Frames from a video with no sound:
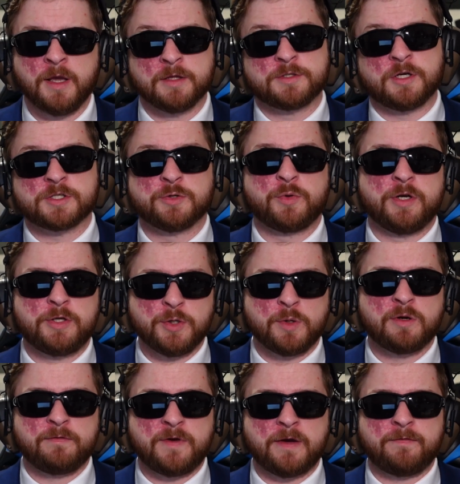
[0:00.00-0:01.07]
It's also an
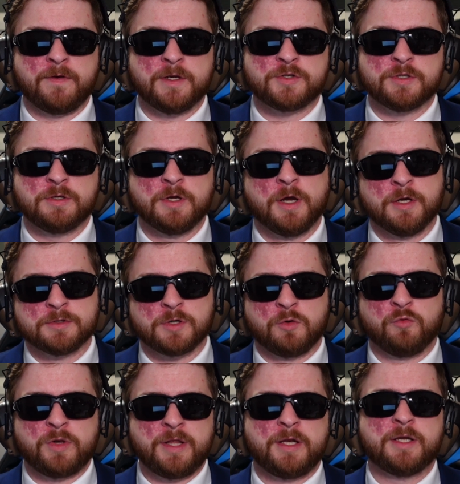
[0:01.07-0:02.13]
intuitive definition, so it
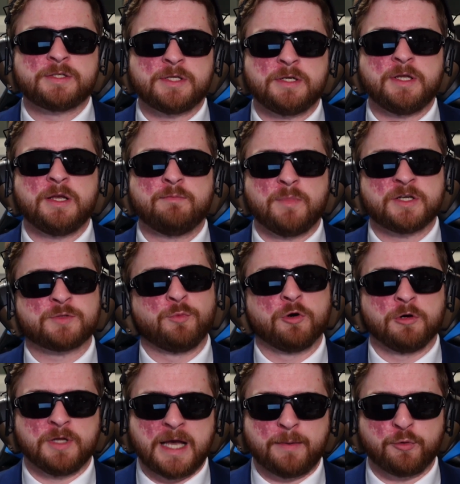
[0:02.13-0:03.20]
really doesn't need much
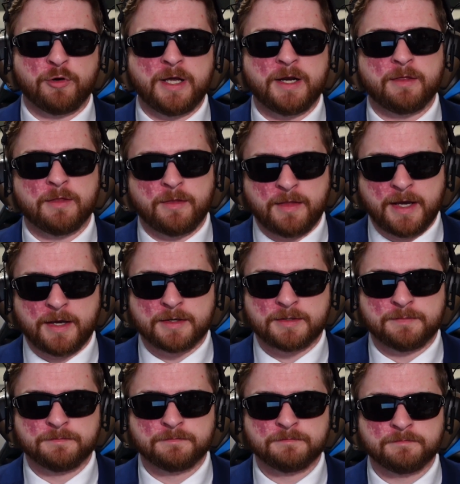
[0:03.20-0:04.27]
more elaborating than
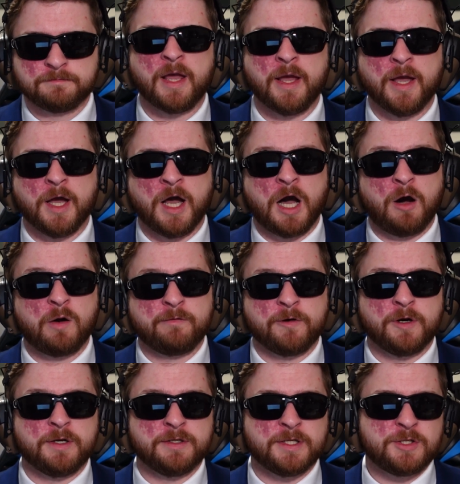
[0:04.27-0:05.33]
that.
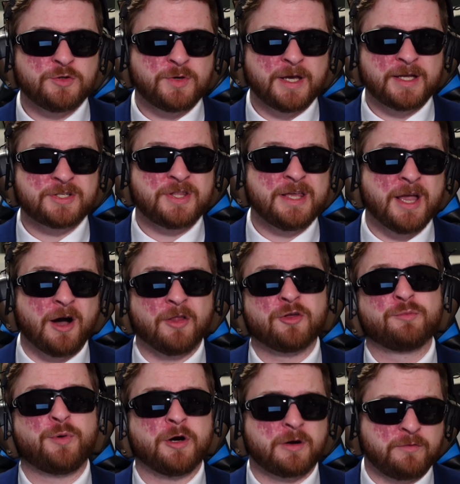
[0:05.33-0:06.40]
However, did you catch the
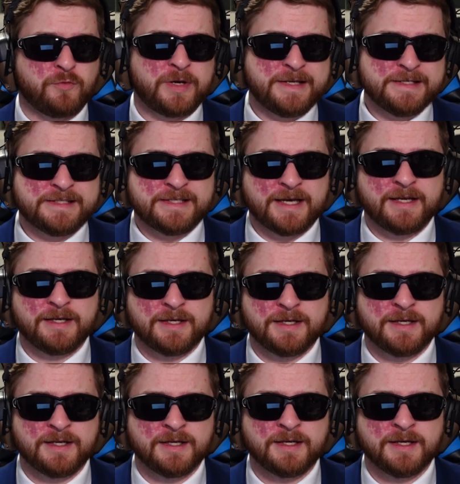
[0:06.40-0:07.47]
other part of what he said?
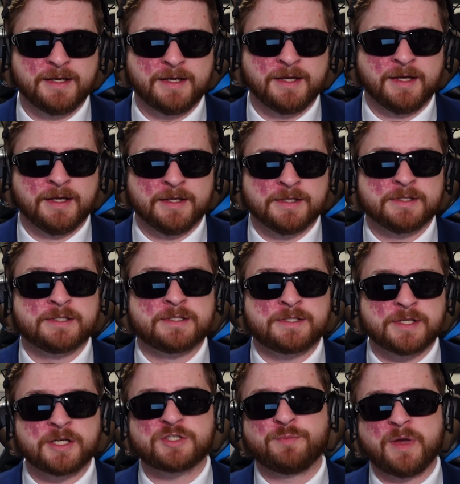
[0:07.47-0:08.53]

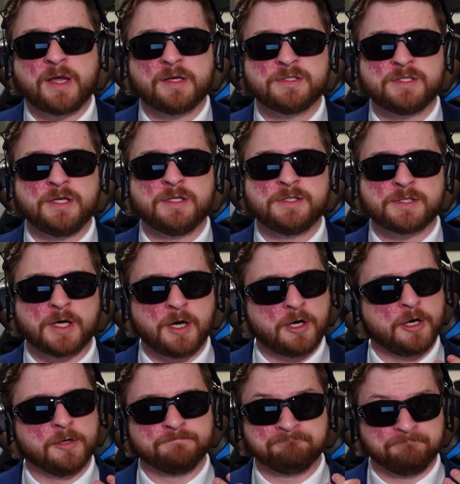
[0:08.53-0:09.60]
Such magazines
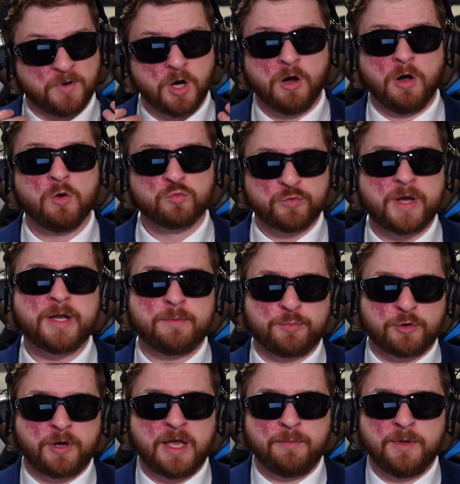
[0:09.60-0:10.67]
are already
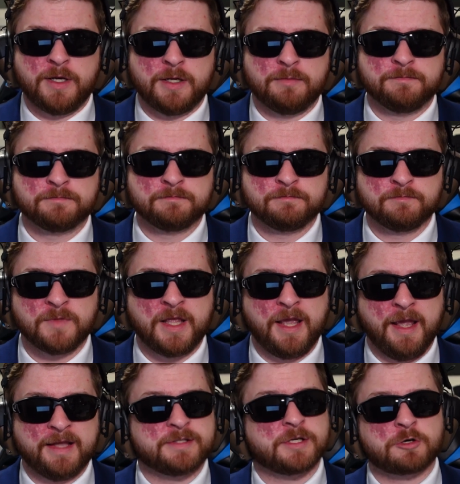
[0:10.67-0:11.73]
prohibited.
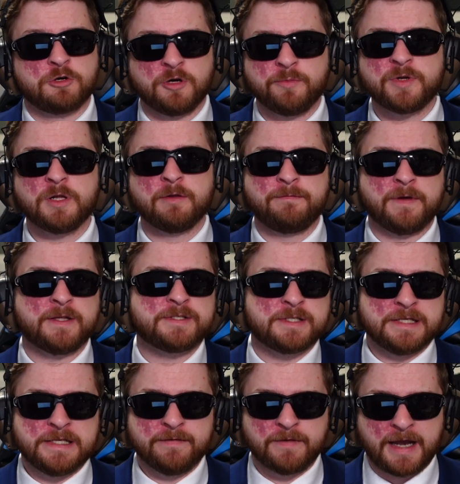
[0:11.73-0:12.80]
It's a criminal offense
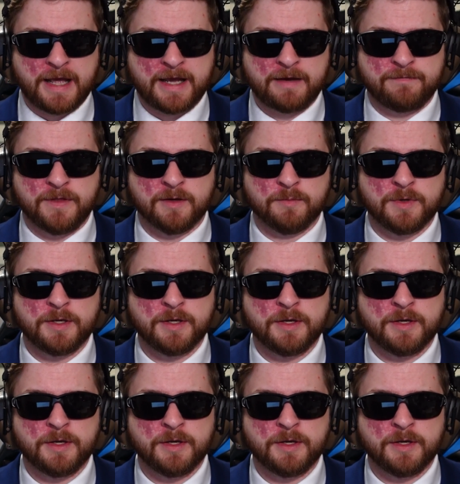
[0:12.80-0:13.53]
to even have them.